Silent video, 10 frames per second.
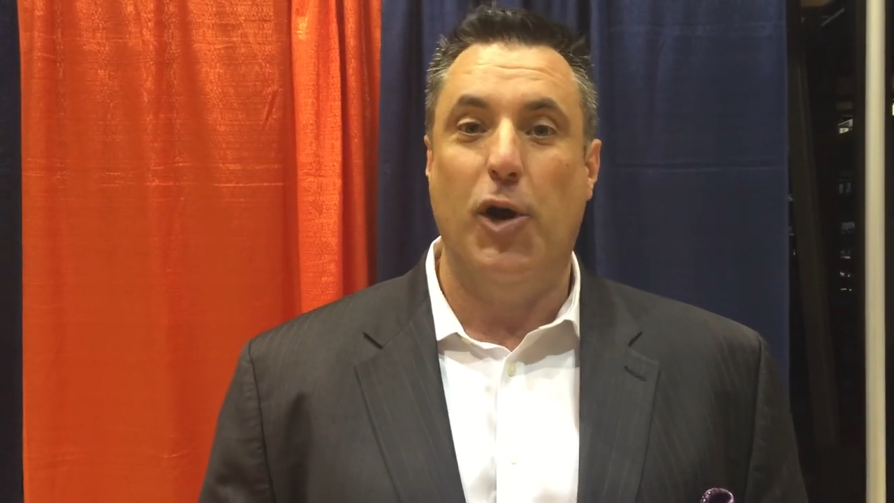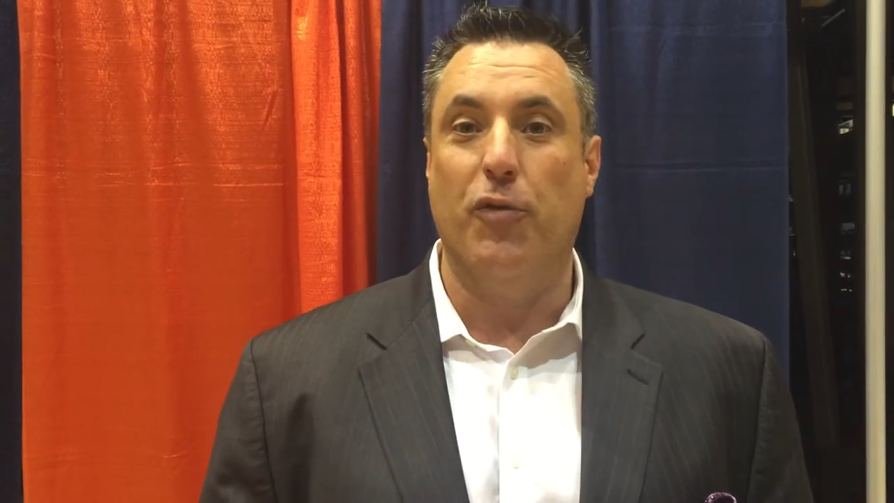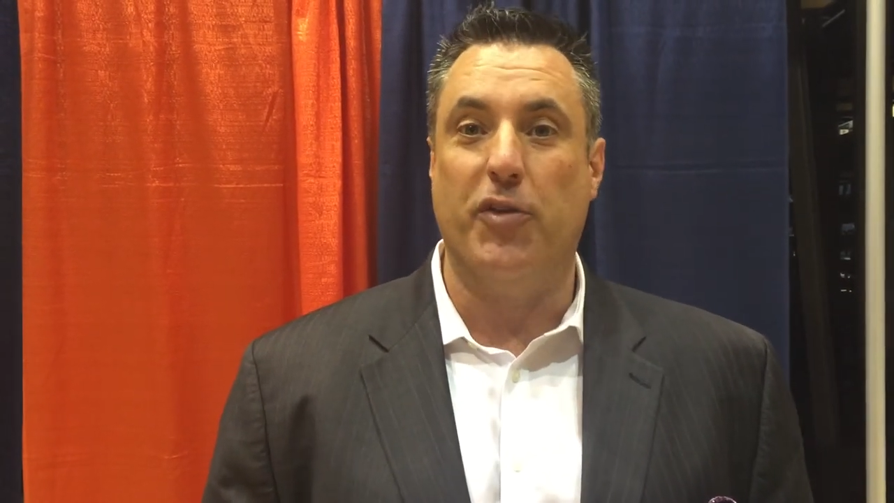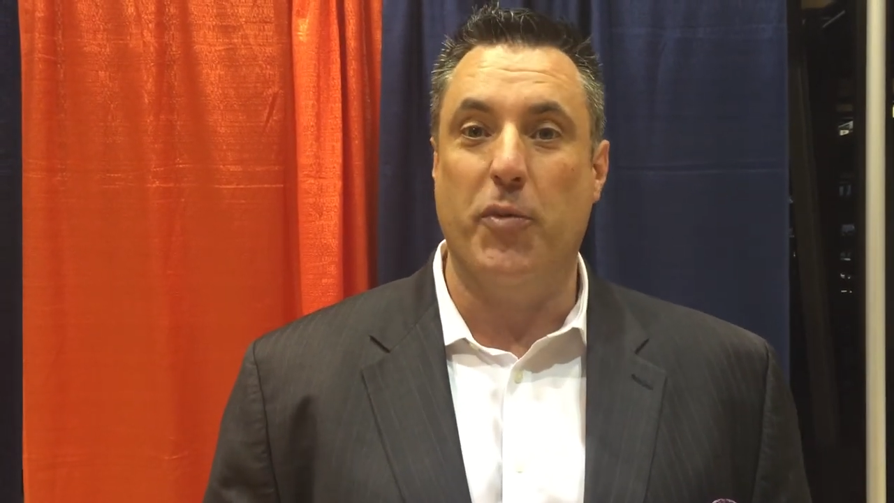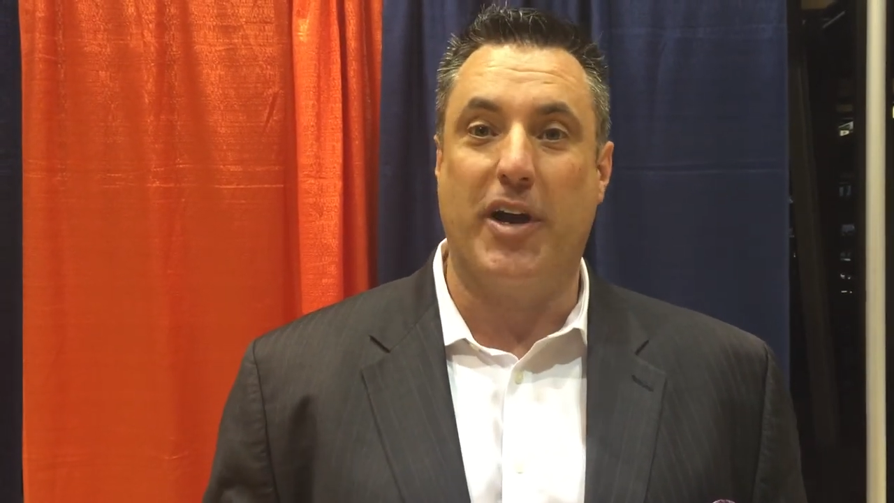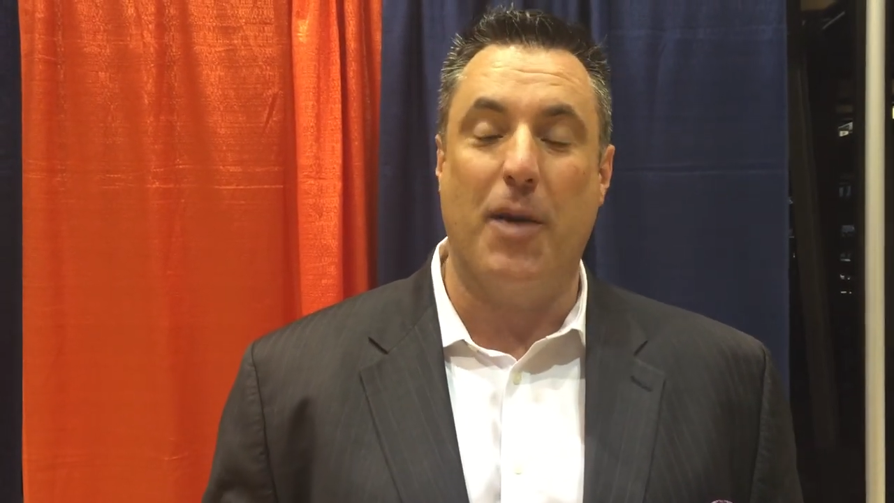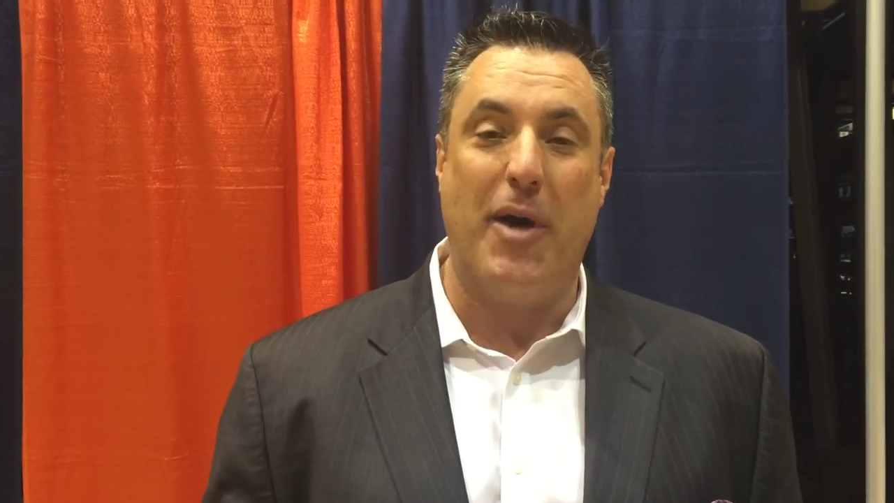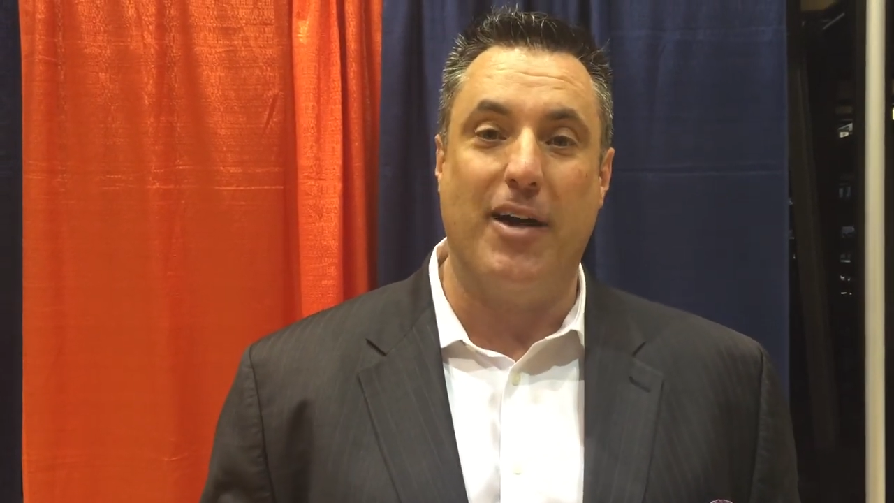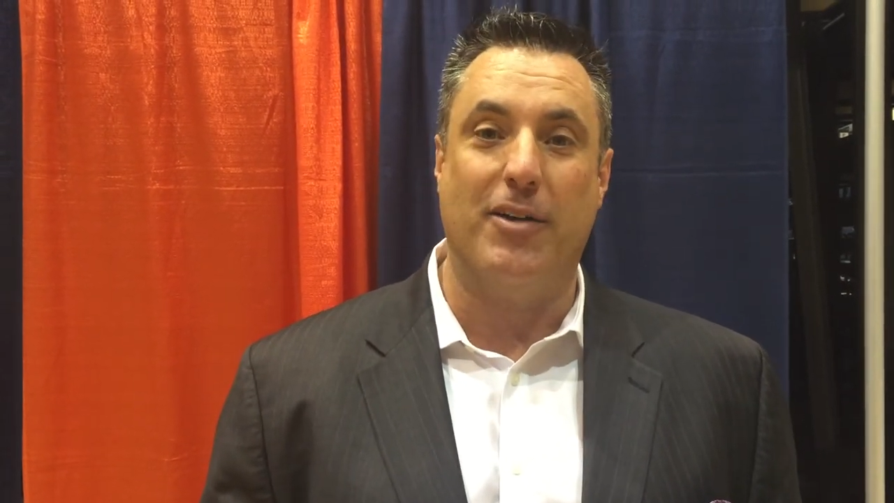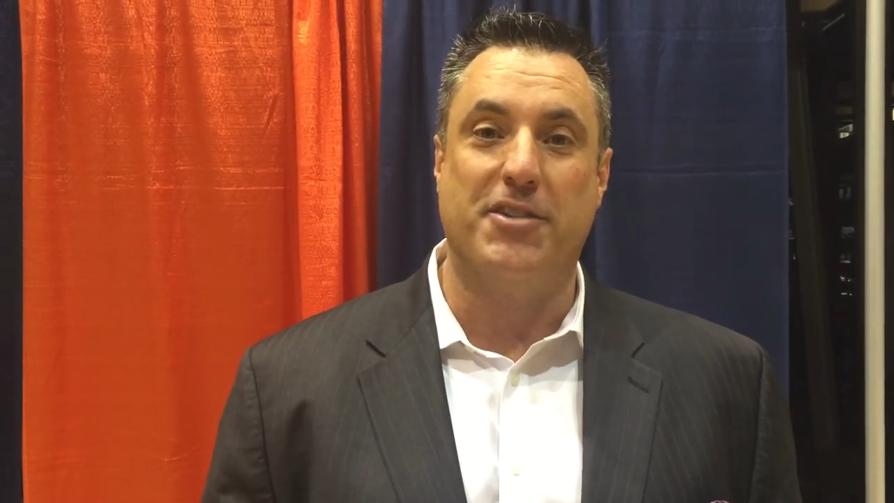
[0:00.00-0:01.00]
hopefully we come
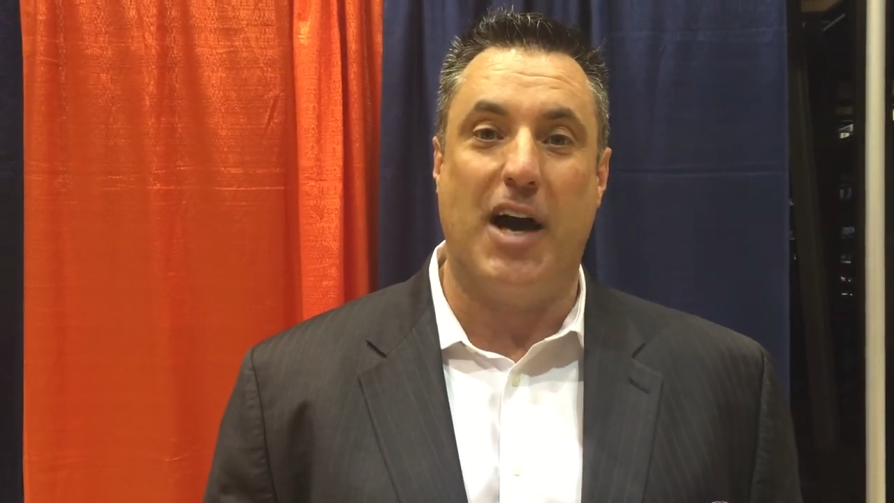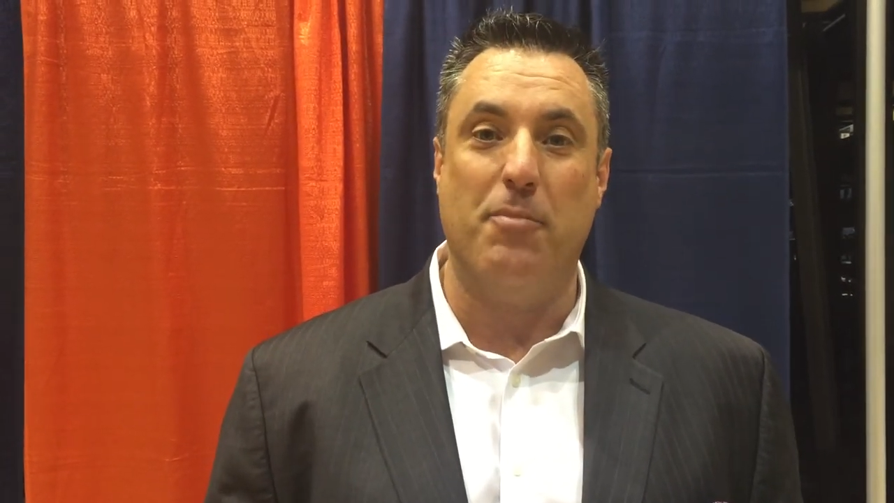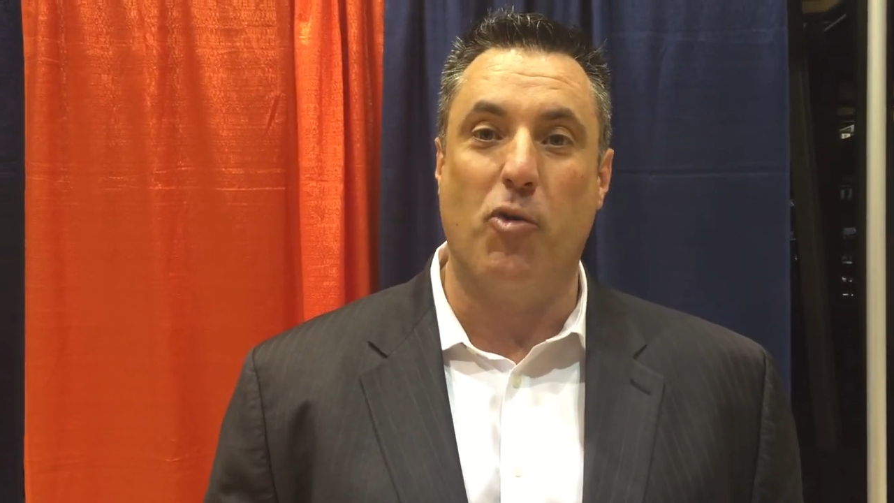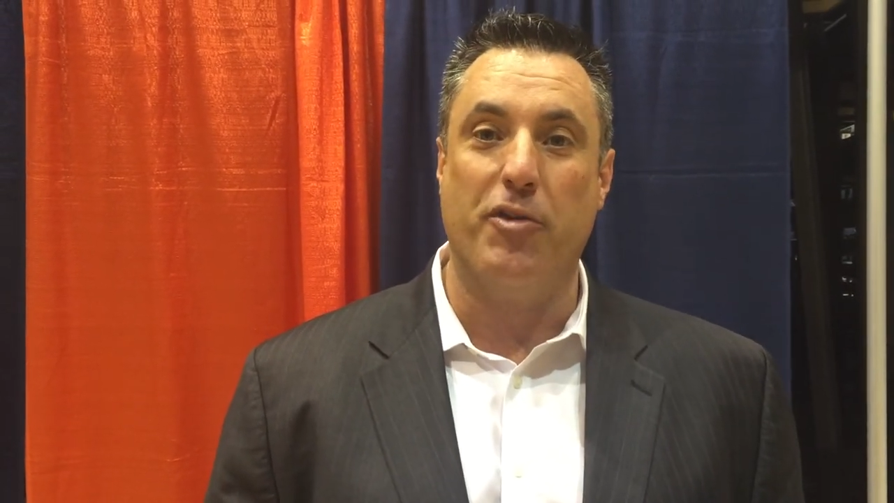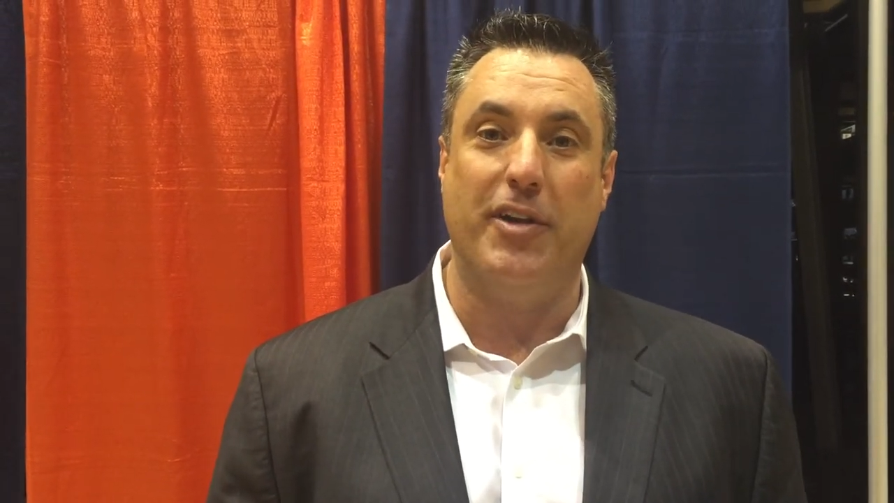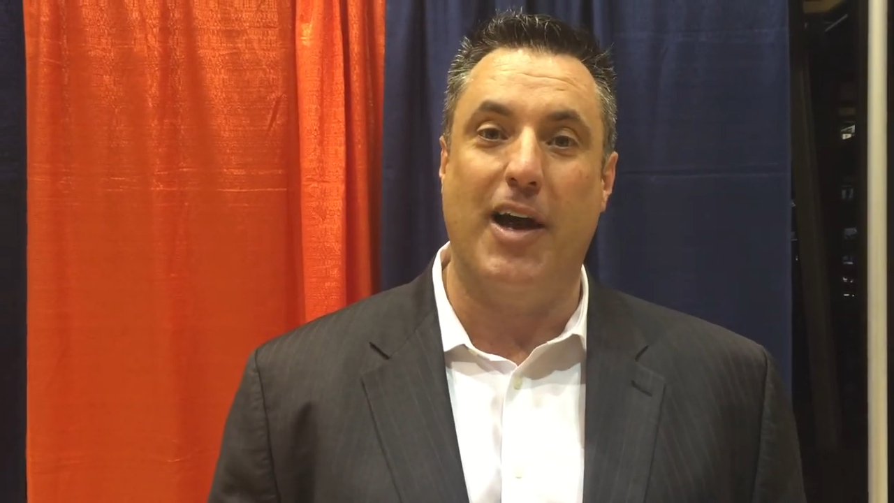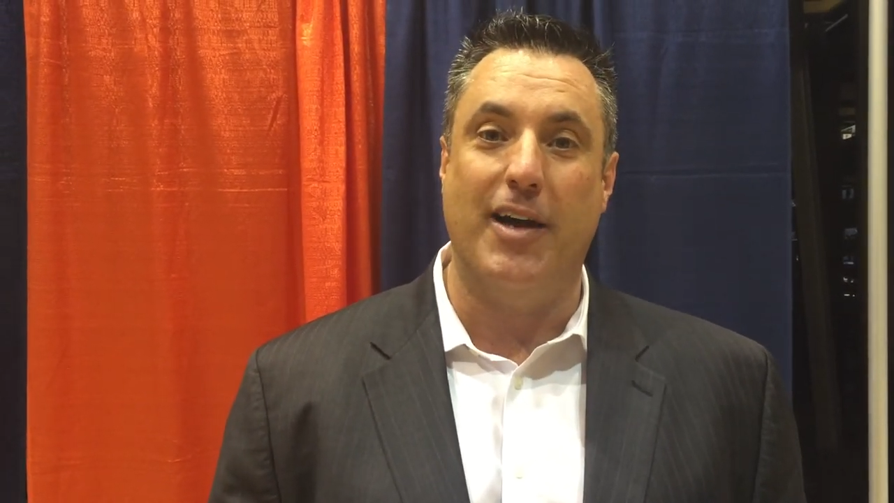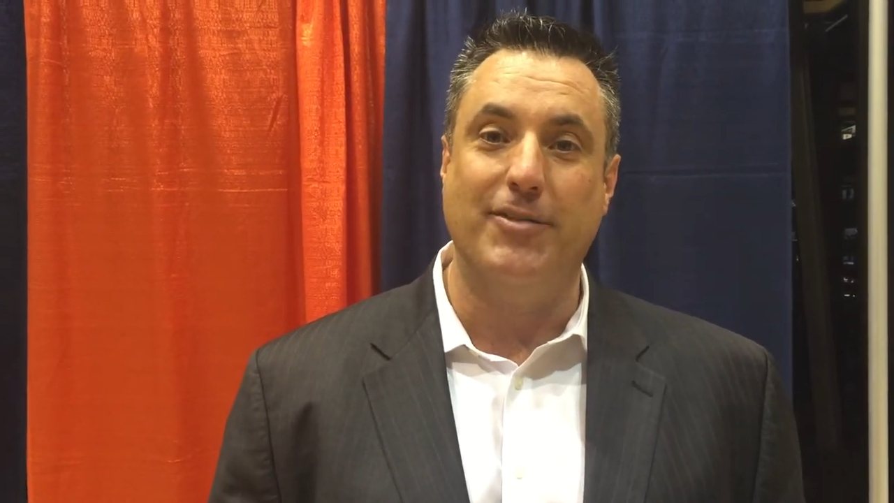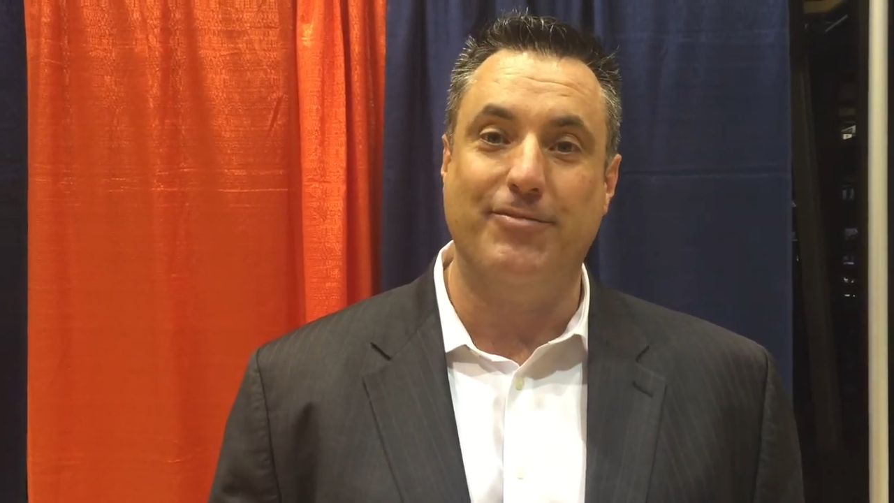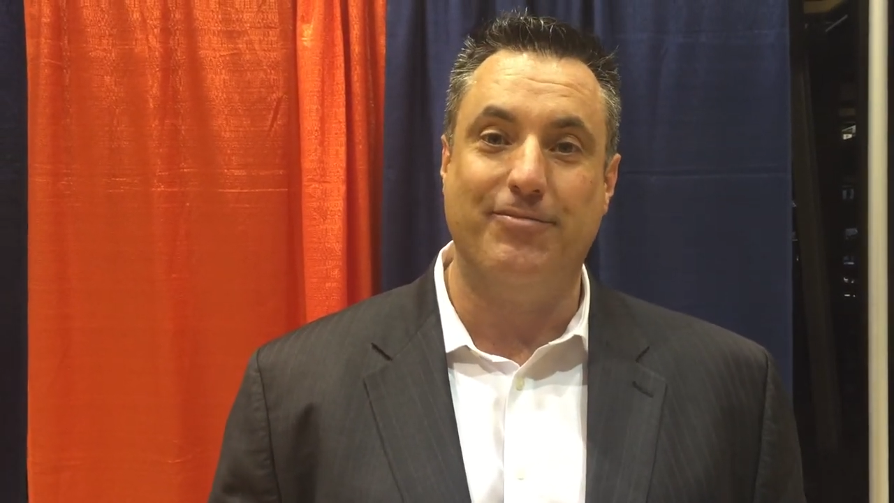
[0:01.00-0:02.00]
out on top more than not.